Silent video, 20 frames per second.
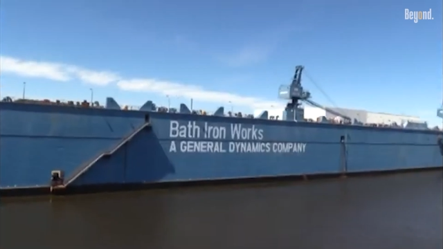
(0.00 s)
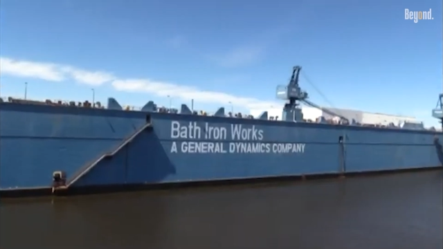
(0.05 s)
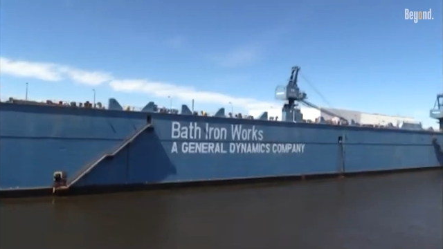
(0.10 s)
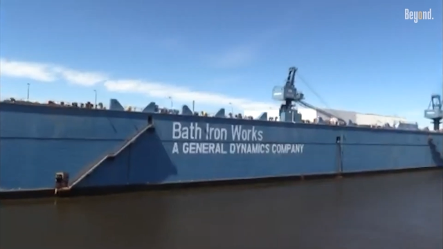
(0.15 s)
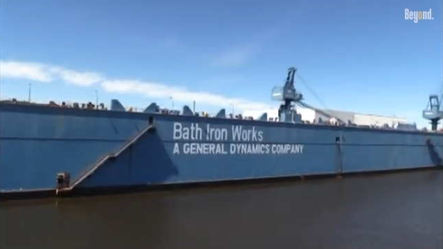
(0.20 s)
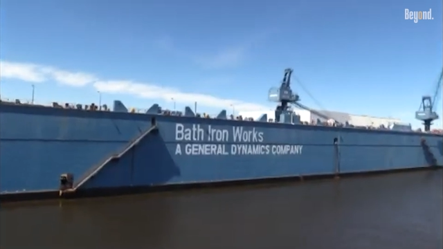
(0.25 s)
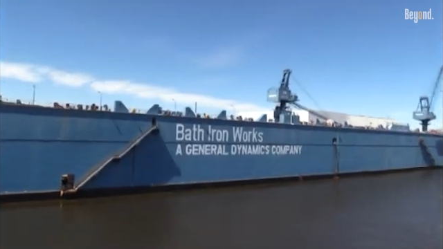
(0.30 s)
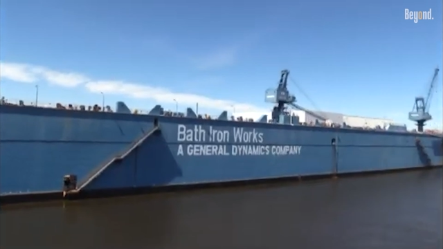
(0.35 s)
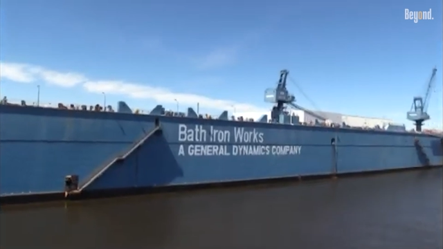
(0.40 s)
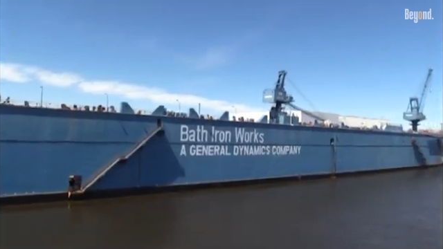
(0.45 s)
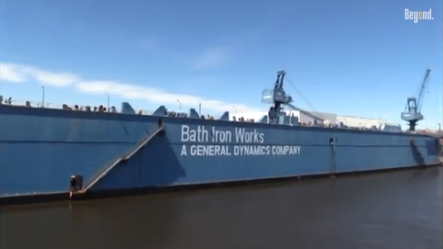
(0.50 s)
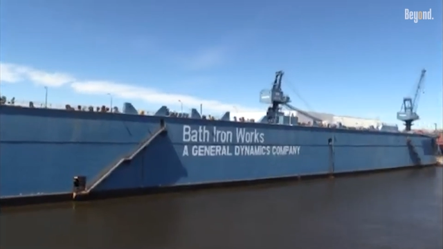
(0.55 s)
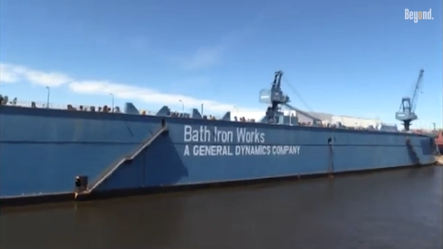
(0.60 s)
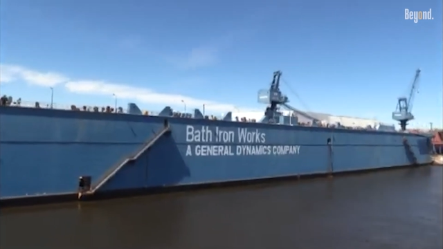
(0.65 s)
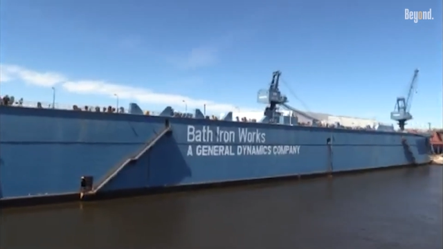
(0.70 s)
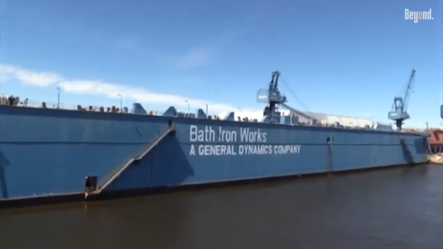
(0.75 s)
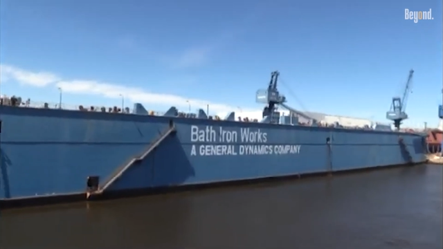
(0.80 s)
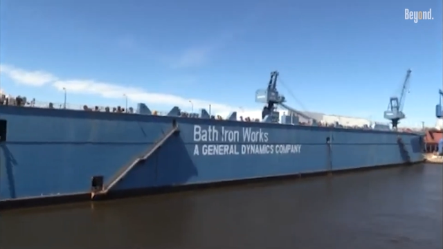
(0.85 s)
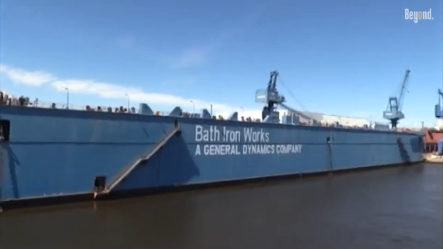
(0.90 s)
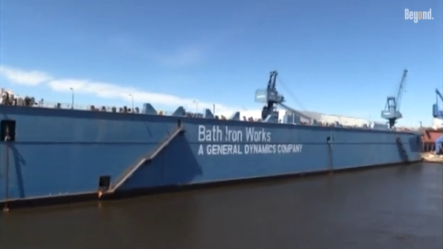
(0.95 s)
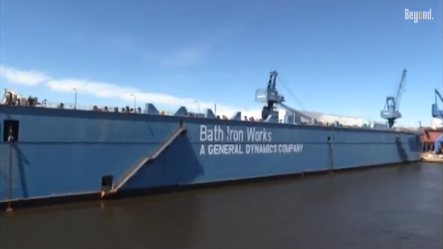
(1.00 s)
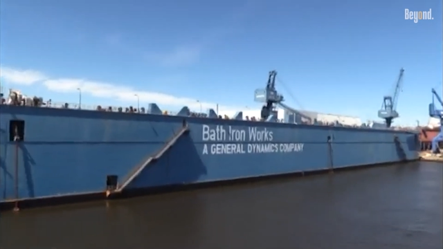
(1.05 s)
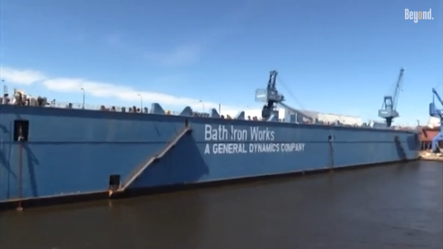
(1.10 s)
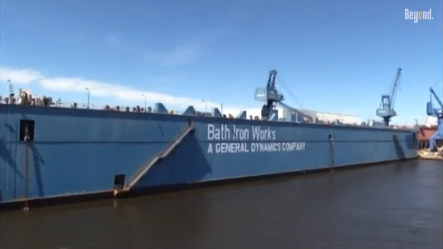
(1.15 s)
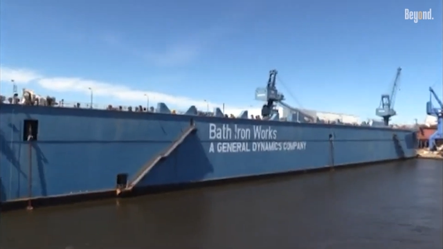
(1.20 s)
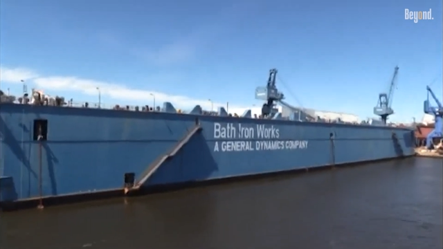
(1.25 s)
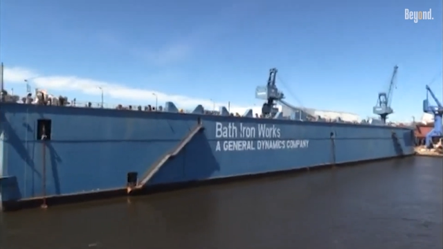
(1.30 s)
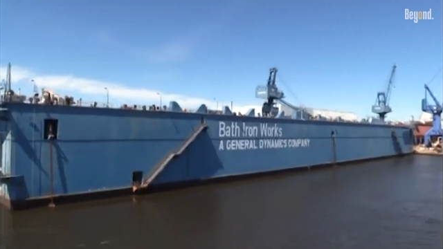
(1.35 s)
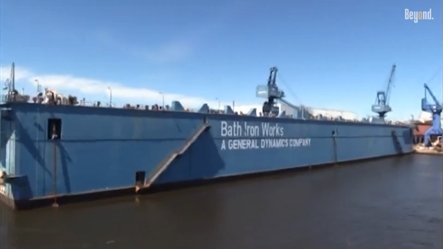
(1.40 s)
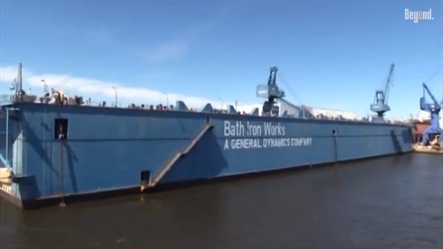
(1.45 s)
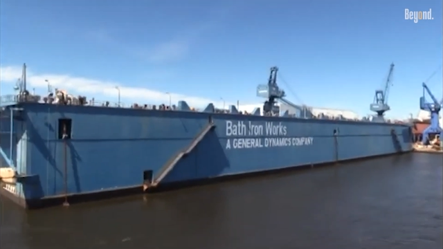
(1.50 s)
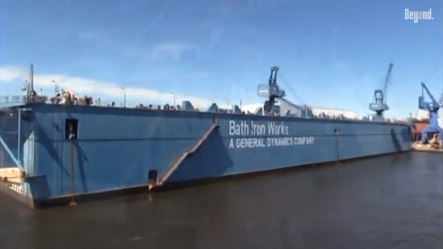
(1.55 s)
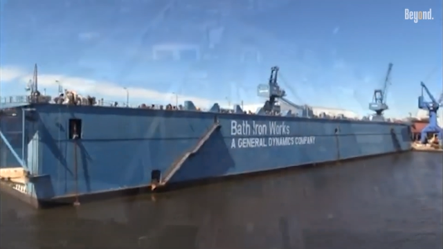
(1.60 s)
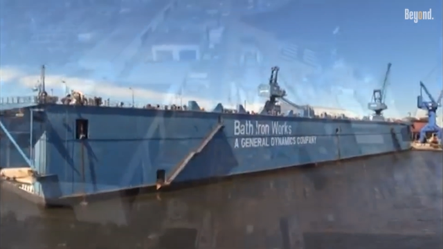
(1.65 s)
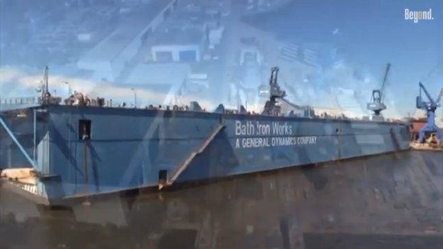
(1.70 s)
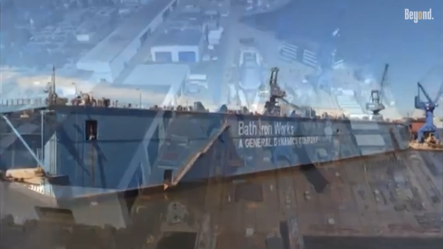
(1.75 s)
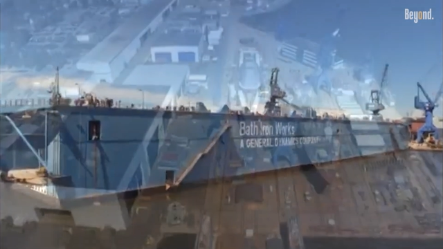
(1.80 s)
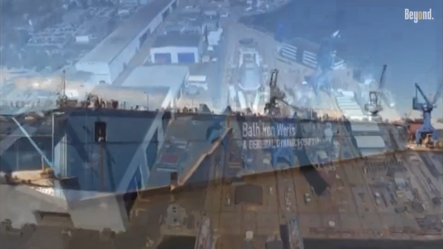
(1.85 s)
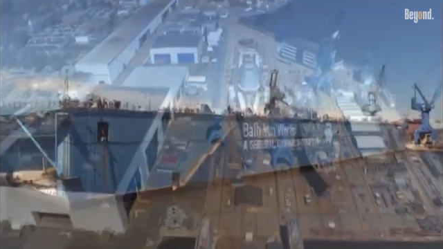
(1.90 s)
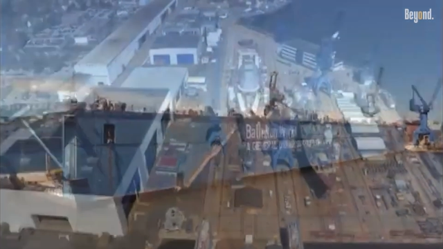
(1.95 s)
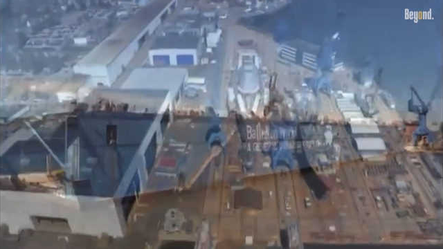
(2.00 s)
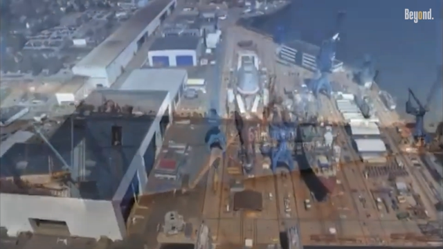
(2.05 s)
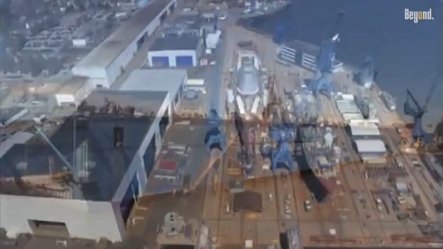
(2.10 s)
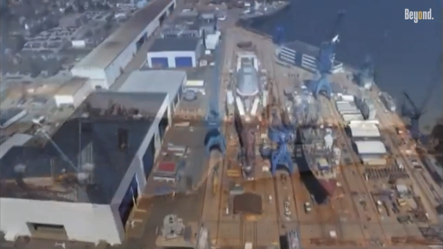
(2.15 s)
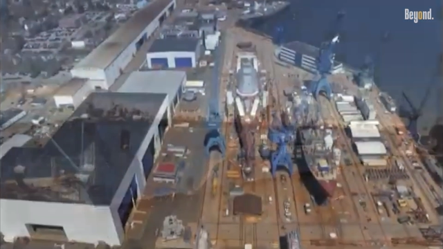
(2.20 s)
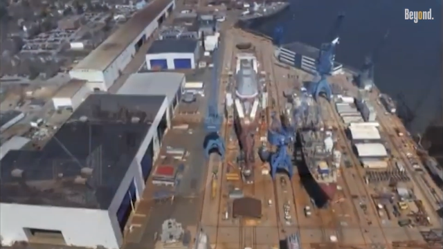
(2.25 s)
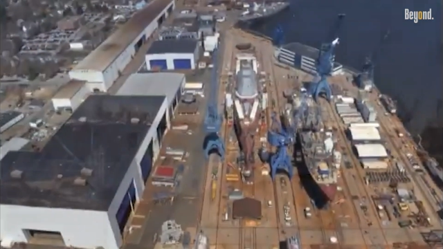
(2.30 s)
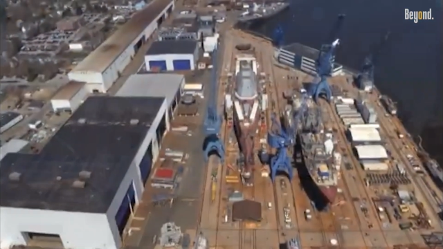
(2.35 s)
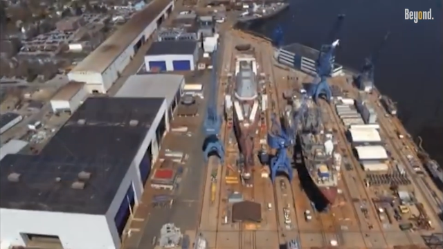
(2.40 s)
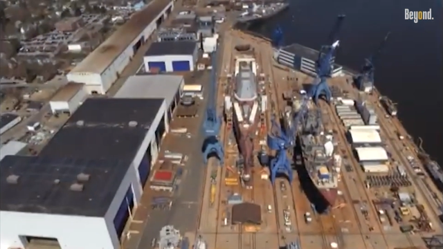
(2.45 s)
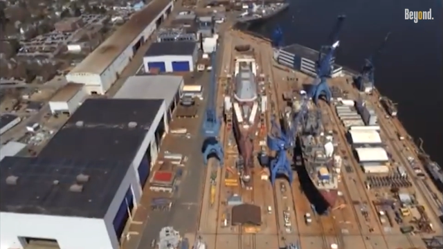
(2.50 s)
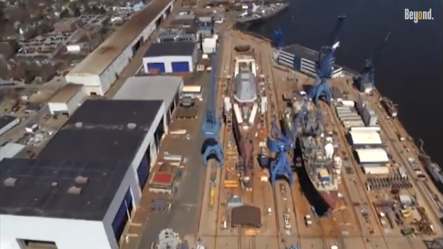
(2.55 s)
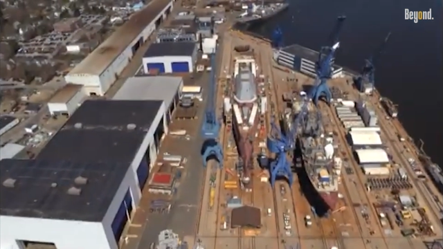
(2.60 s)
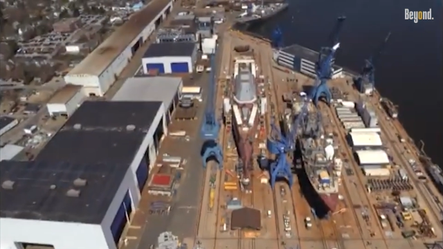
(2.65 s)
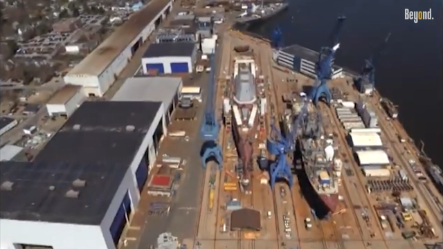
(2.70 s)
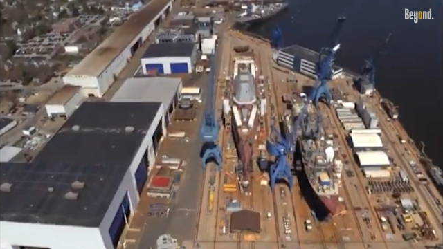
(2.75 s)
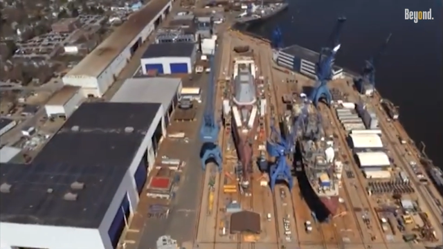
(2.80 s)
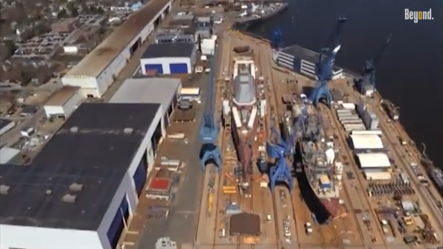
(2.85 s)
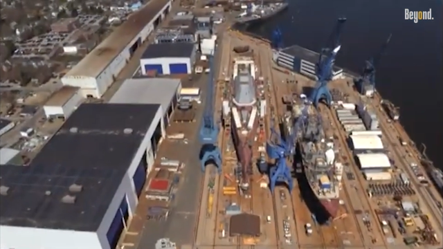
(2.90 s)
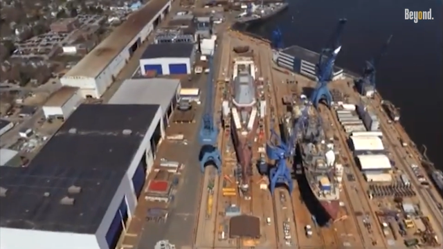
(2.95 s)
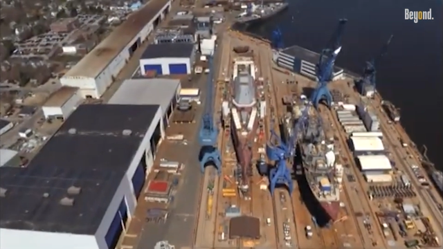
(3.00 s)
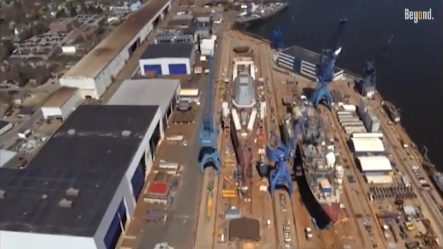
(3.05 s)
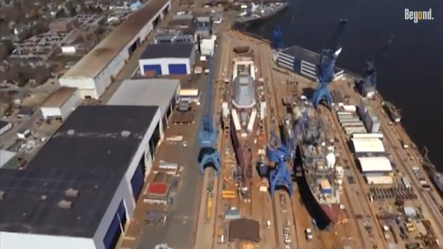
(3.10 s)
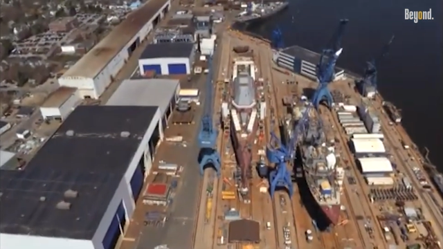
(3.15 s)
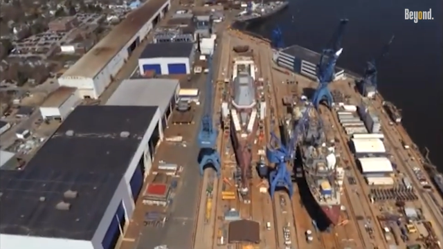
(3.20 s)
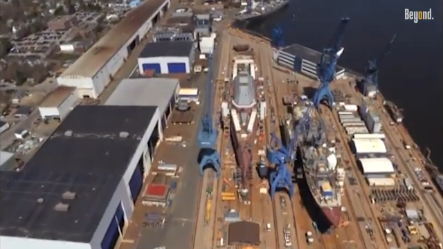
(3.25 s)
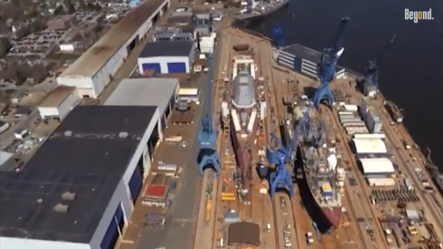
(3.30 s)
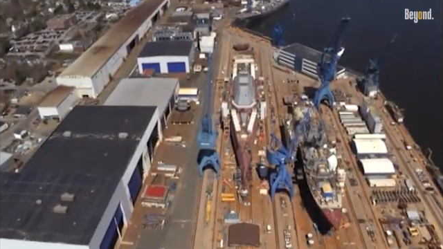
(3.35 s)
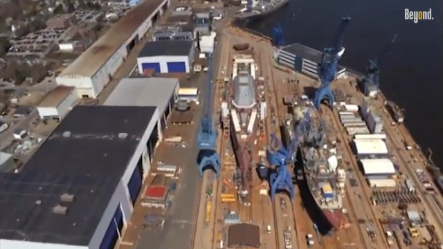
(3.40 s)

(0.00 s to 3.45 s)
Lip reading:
No face is visible, so there are no lips to read.